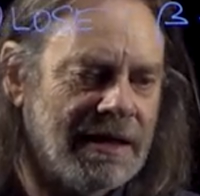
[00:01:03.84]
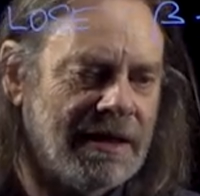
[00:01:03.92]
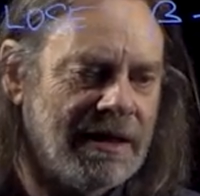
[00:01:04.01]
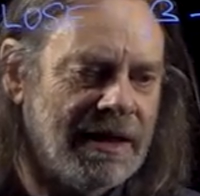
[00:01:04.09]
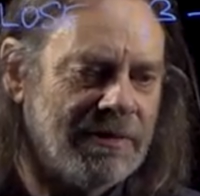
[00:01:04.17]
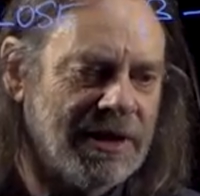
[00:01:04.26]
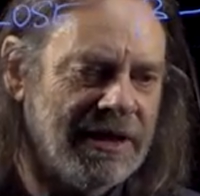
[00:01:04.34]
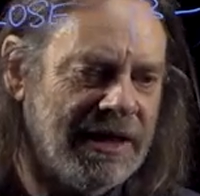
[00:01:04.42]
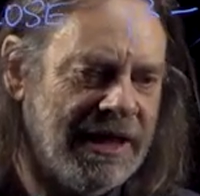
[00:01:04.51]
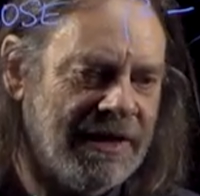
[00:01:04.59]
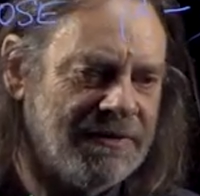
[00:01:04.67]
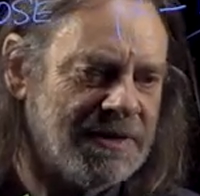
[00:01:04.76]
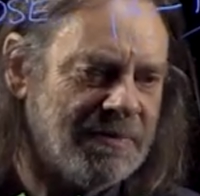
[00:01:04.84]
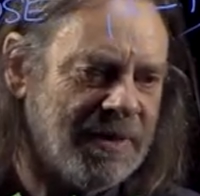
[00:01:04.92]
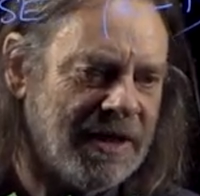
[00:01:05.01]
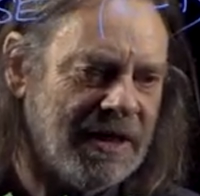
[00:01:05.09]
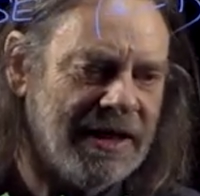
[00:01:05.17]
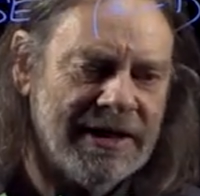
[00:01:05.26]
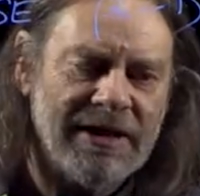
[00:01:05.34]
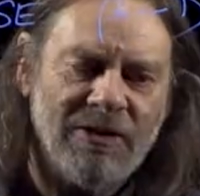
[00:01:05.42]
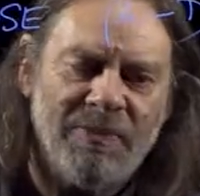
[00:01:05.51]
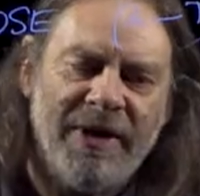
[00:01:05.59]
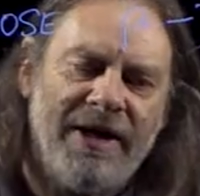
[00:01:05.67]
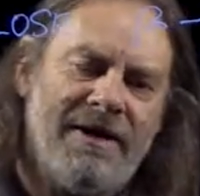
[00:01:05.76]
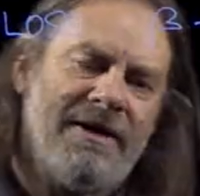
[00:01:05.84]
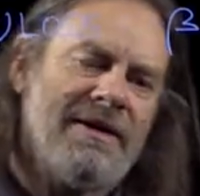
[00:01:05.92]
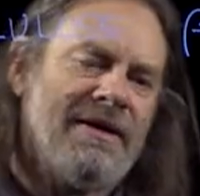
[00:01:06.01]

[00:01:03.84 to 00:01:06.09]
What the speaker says: Now I'm going to have to be a little bit